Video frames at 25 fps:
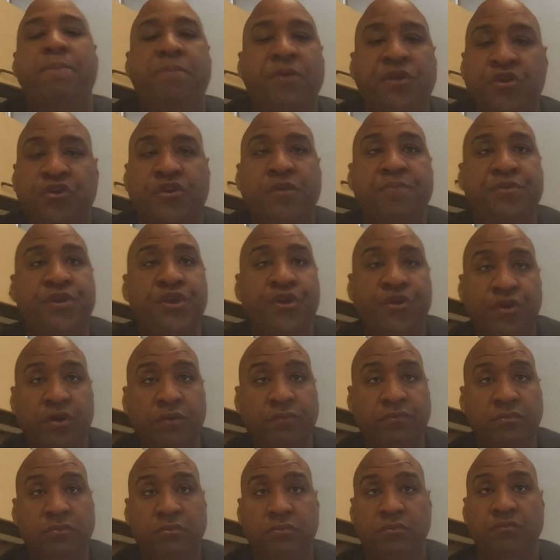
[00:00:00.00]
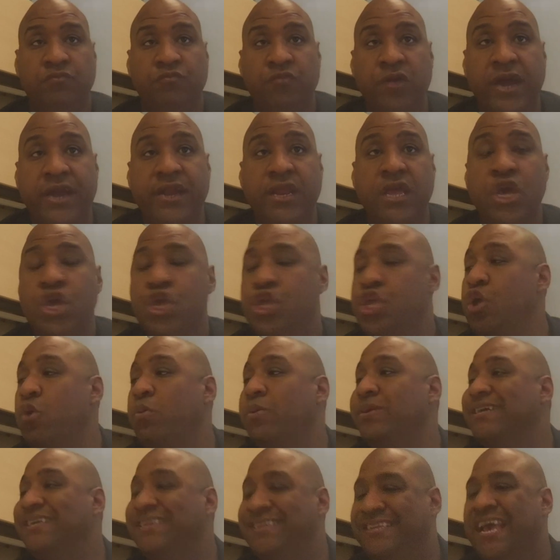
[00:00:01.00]
on your computer, right? You
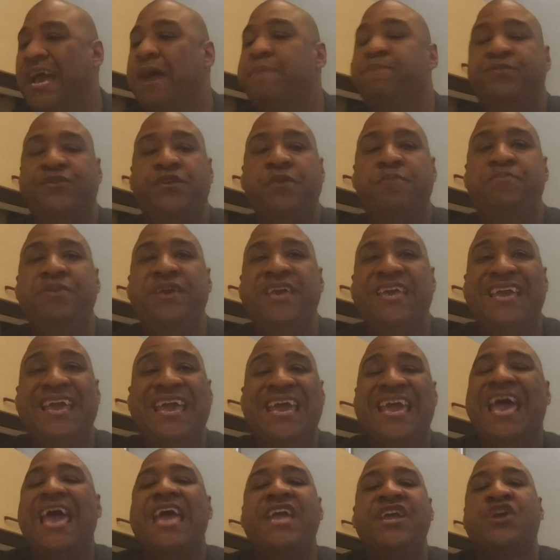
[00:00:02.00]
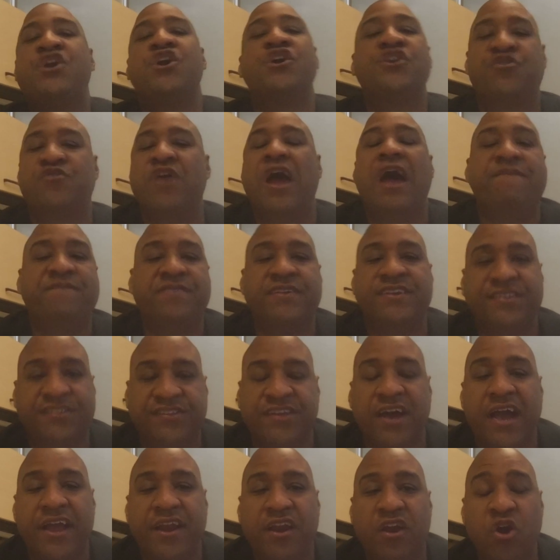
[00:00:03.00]
wouldn't attempt to be a good graphic
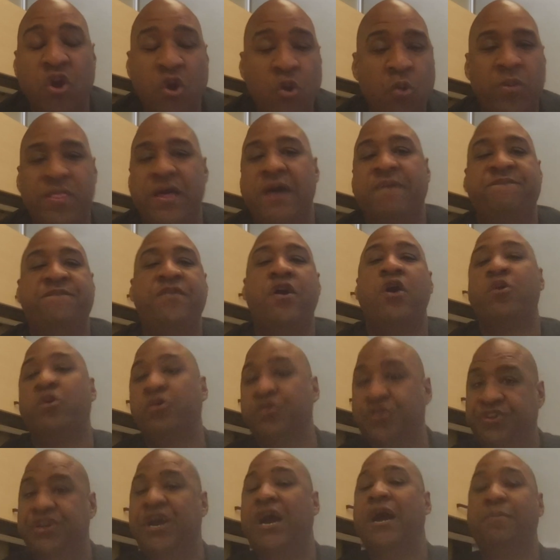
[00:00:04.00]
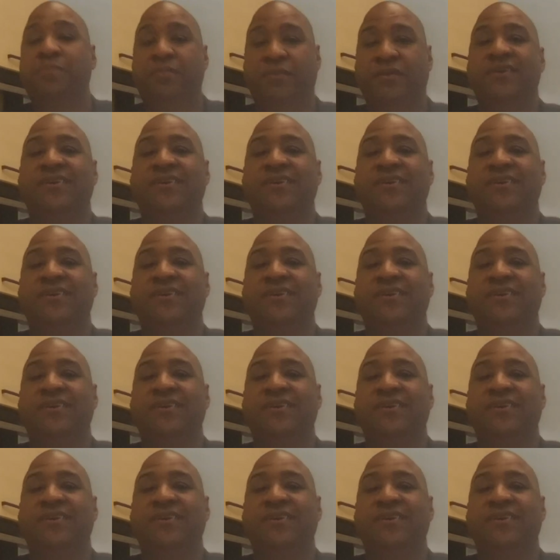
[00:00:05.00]
designer without Photoshop,